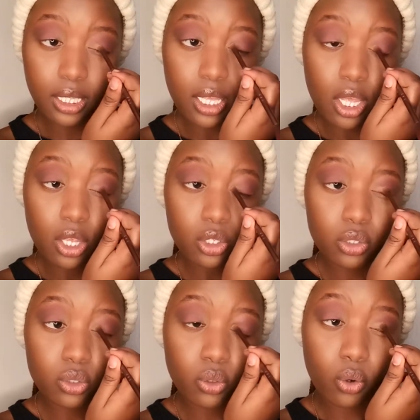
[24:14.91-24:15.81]

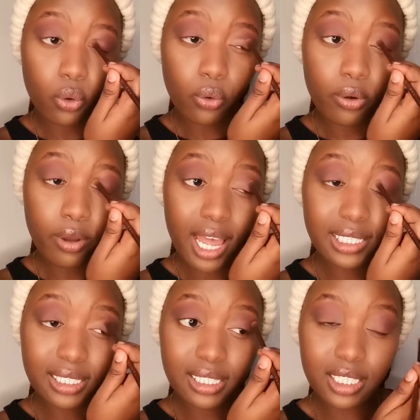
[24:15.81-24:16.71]
So at this
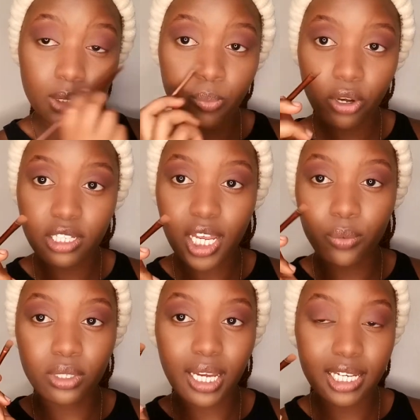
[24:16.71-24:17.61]
point I would
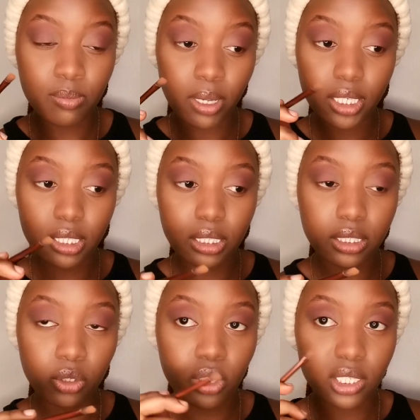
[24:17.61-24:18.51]
cut my crease so that
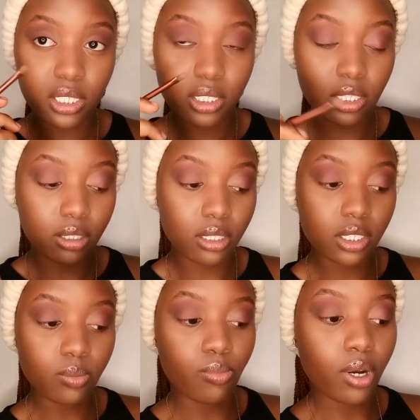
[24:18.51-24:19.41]
this
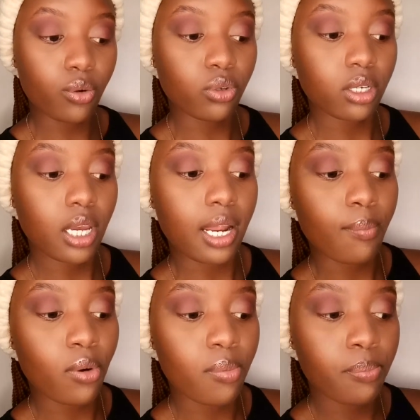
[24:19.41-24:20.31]
brown can pop
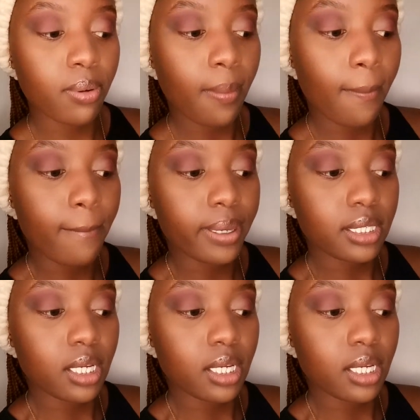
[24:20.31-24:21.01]
better.